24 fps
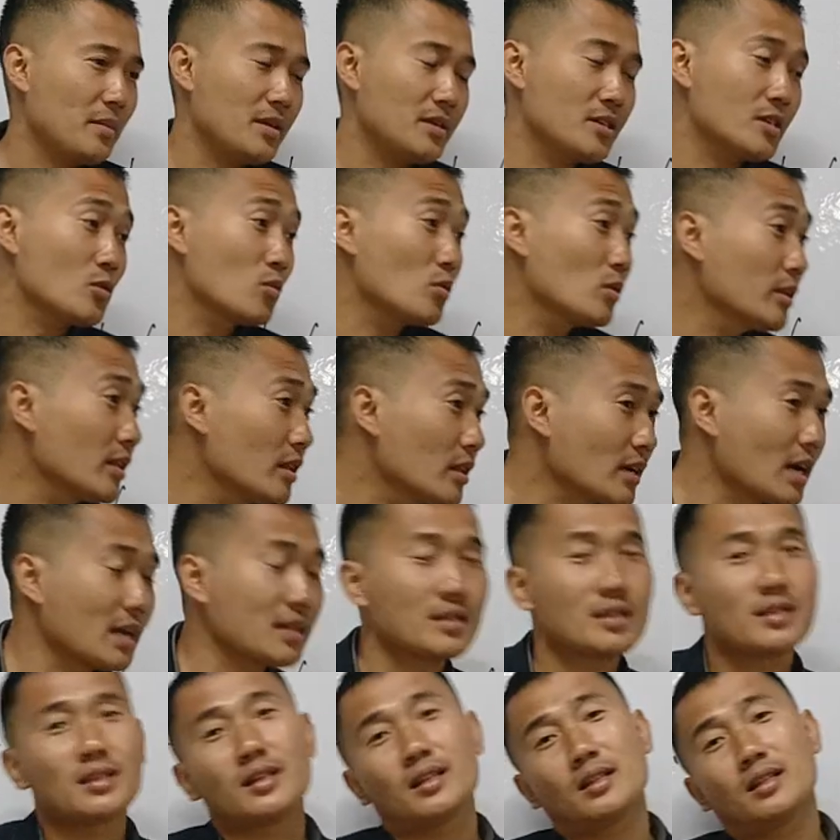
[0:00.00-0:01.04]
minister will
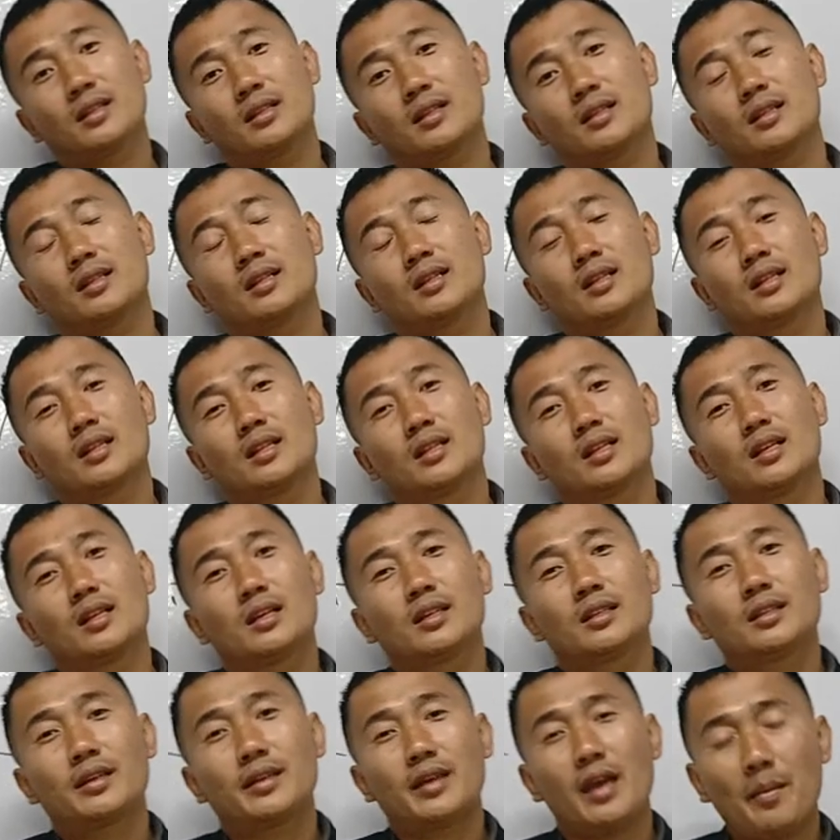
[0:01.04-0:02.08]

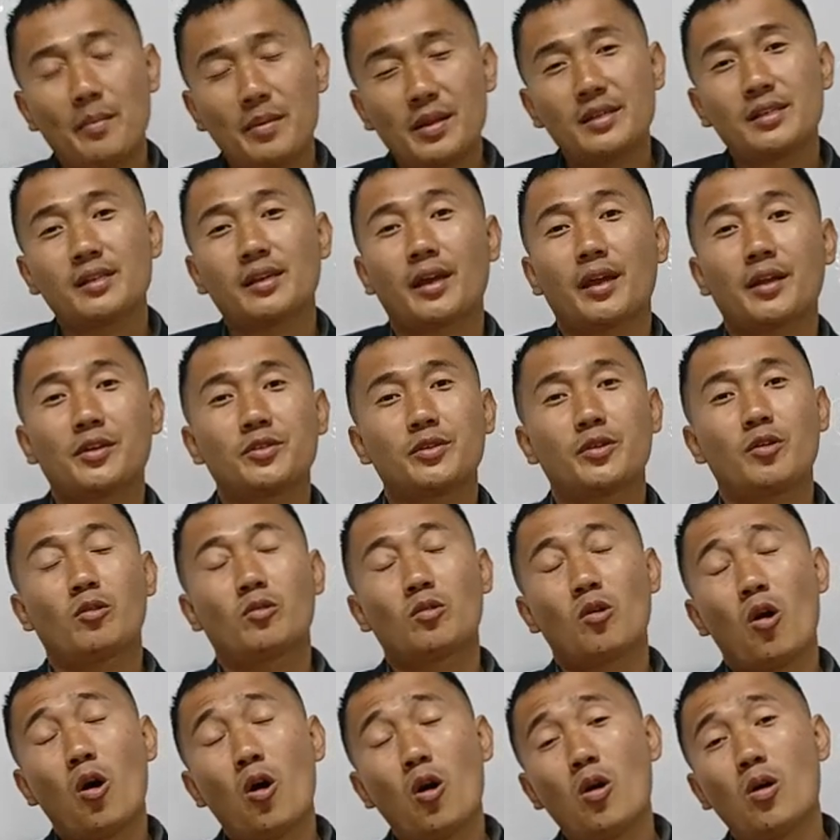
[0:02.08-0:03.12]
consult the cabinet secretary on
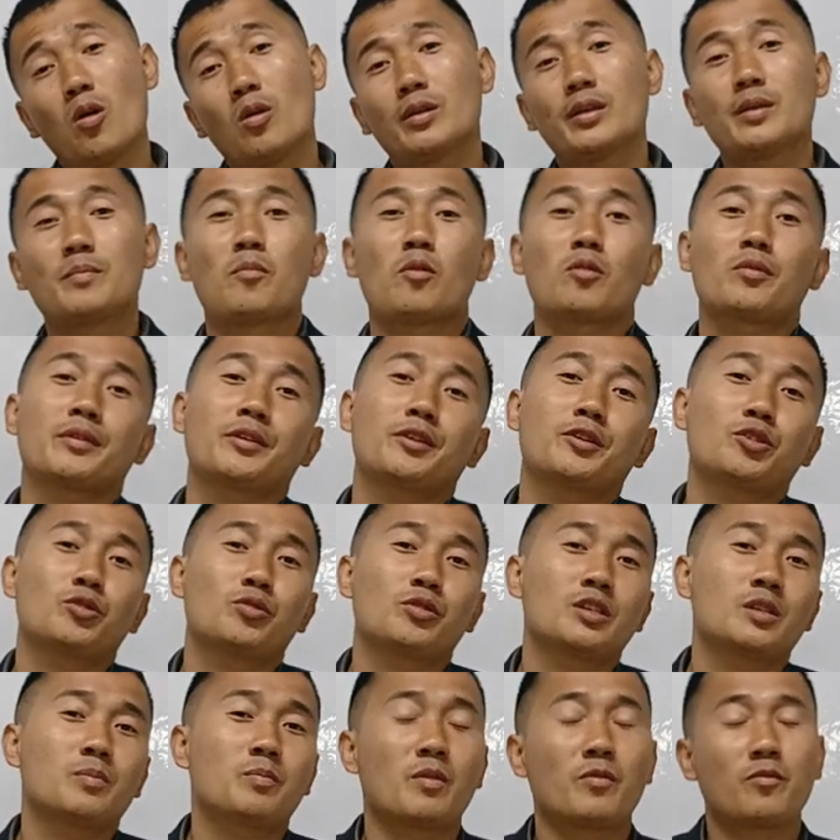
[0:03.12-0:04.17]
all important
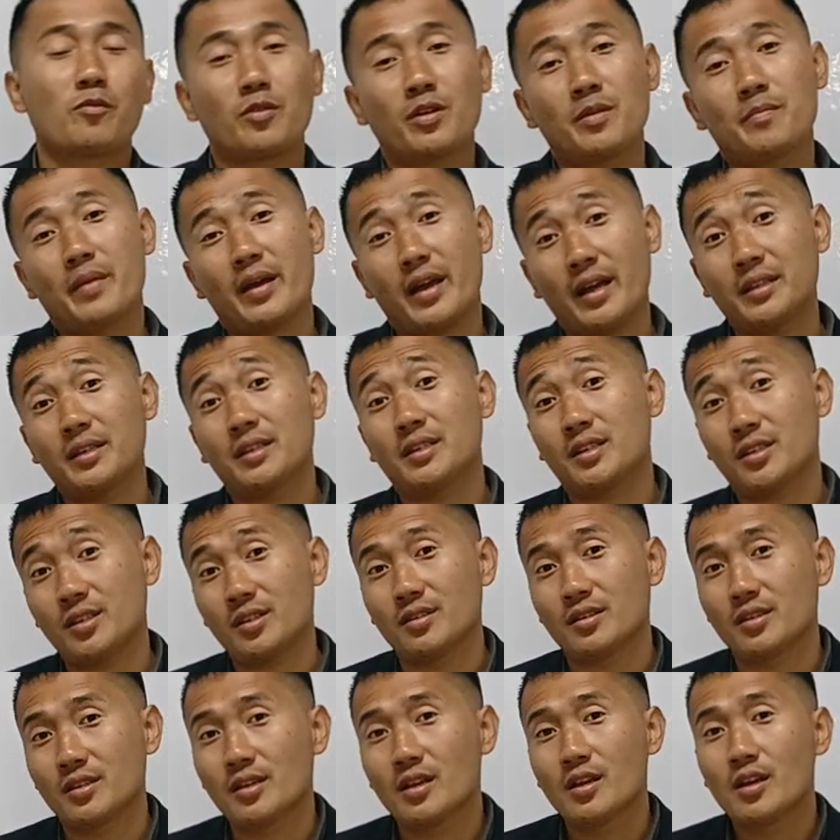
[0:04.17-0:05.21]
issues before he makes
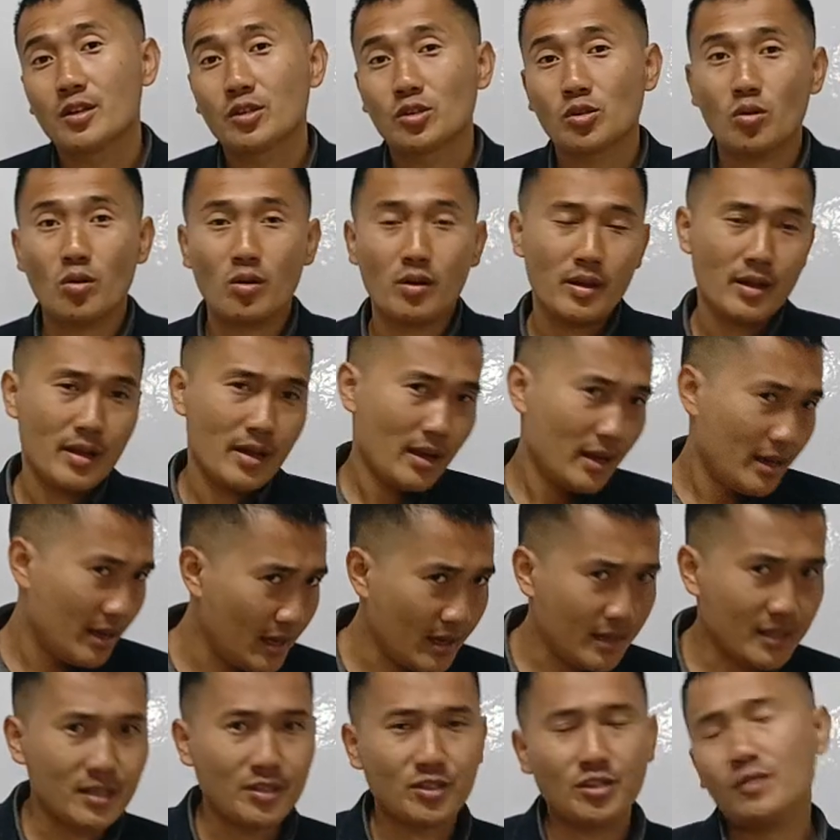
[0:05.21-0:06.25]
decisions. So he
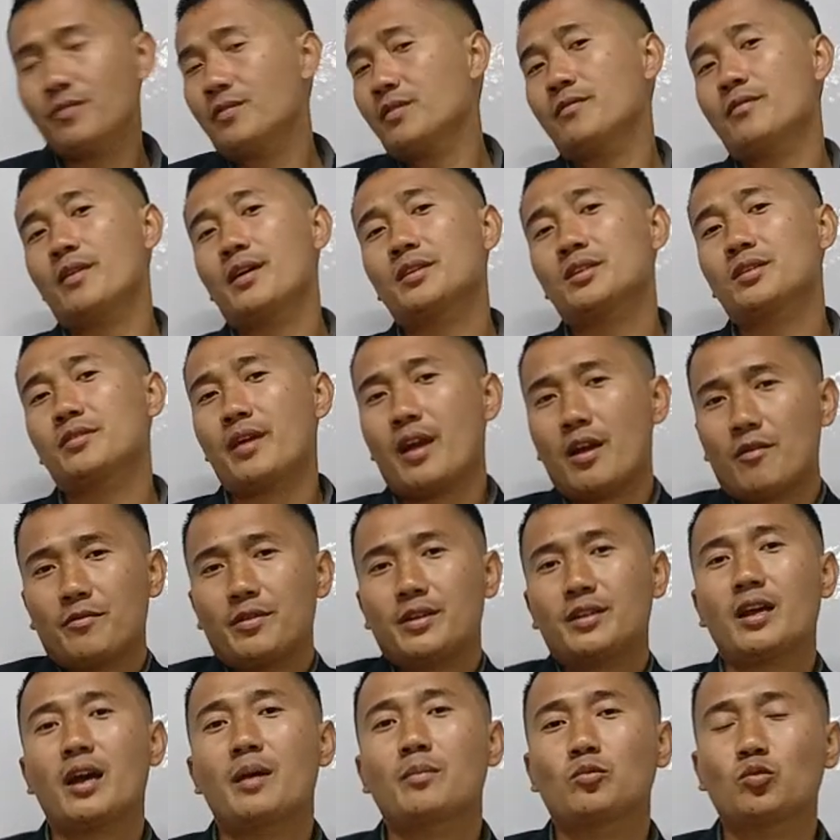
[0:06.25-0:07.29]
is a chief advisor every
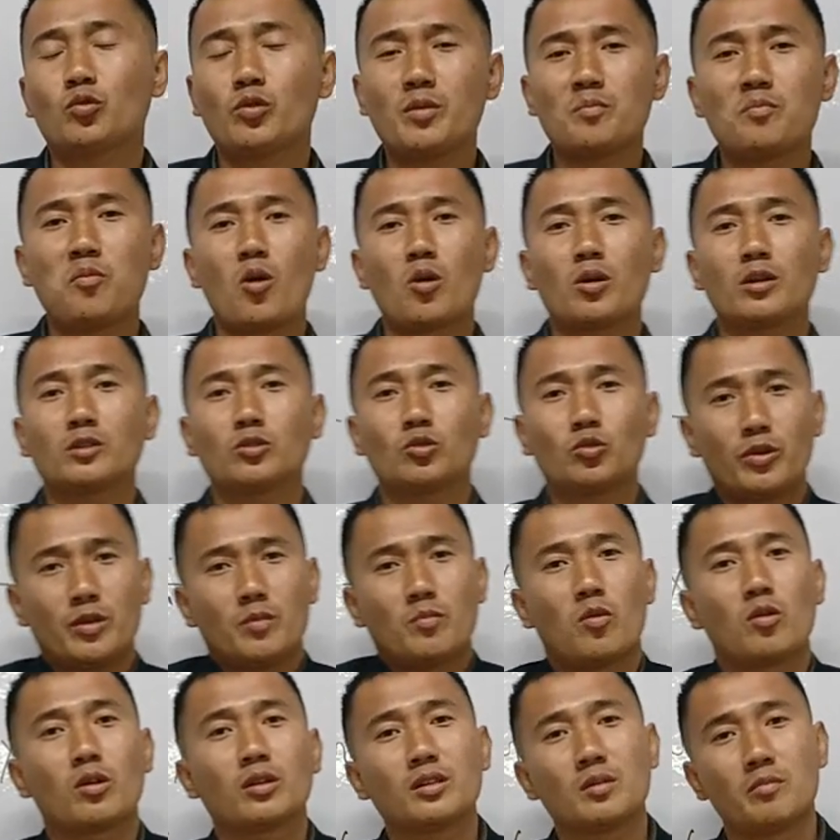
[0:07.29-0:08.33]
time. 2 important,
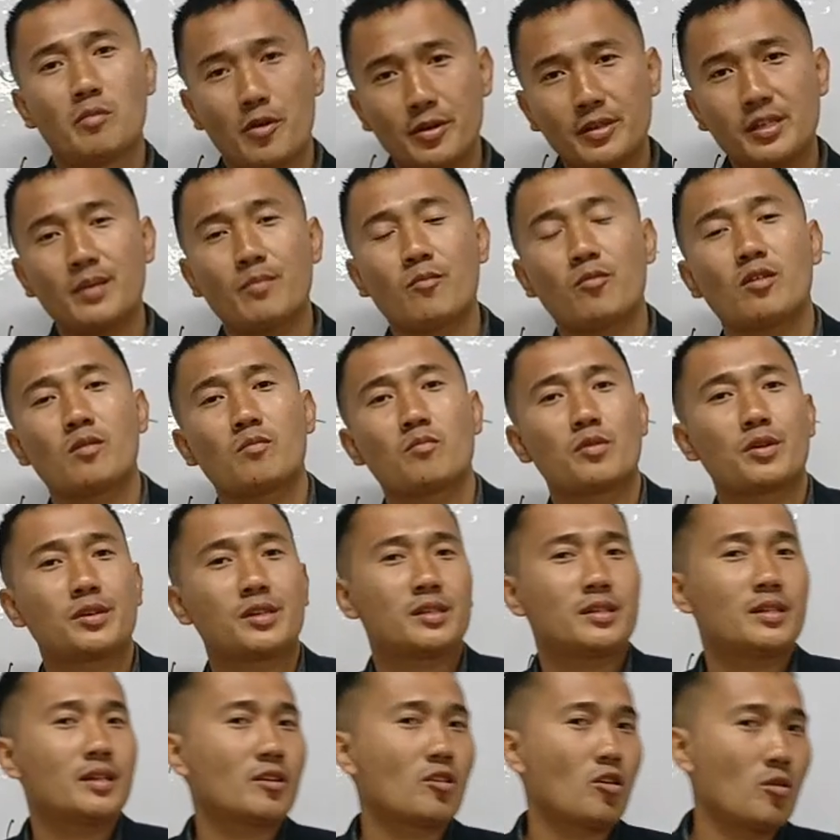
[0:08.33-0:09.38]
the most important
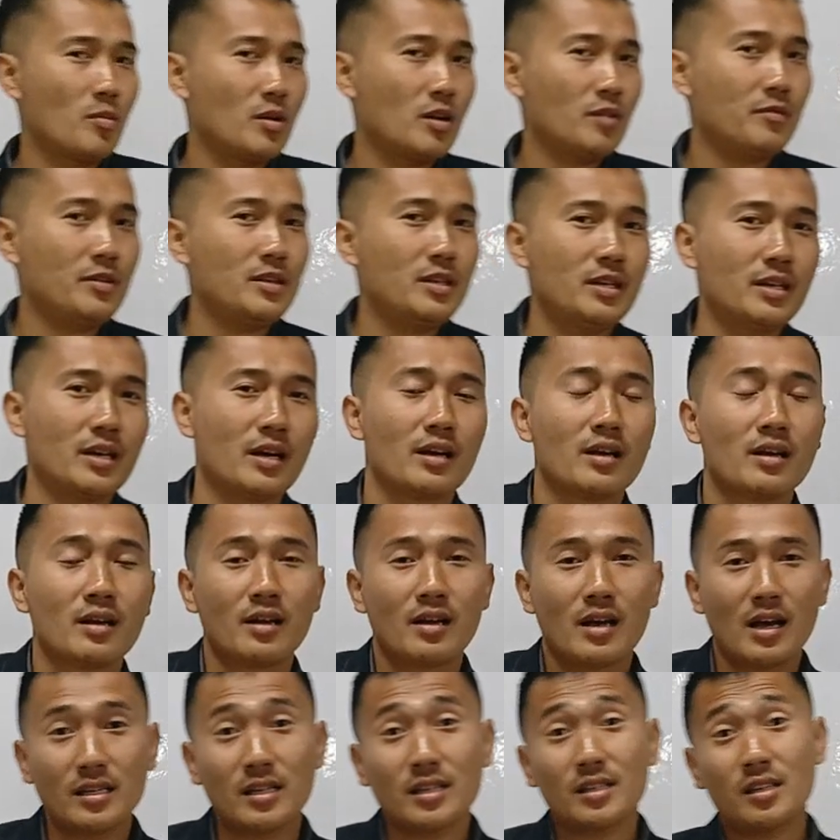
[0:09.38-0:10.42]
person in the government of India
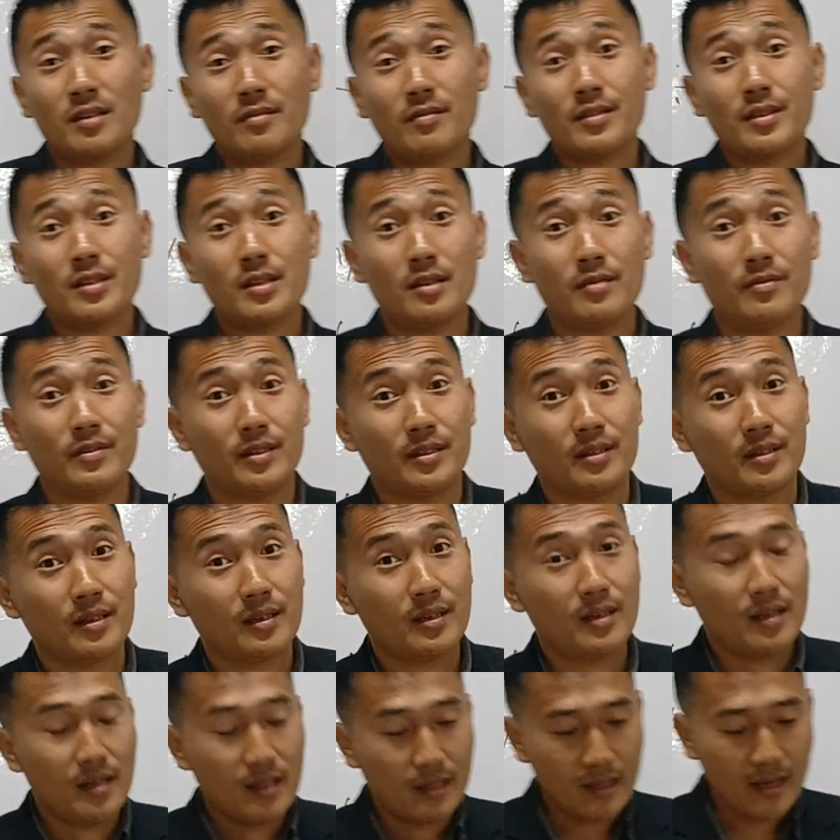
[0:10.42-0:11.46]
as a civil servant.
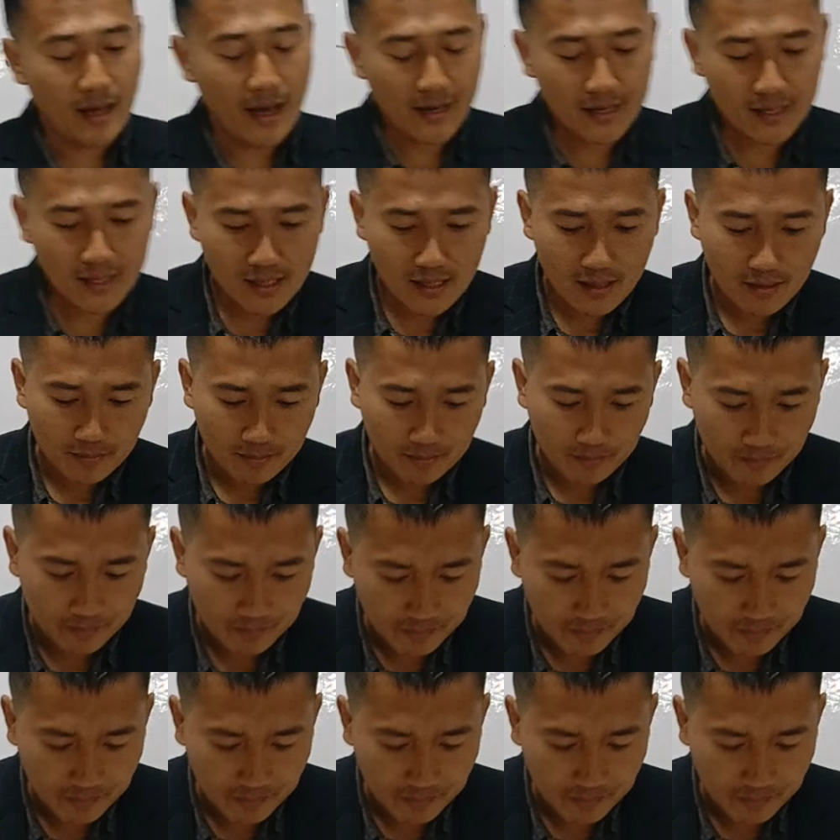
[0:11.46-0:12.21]
Next,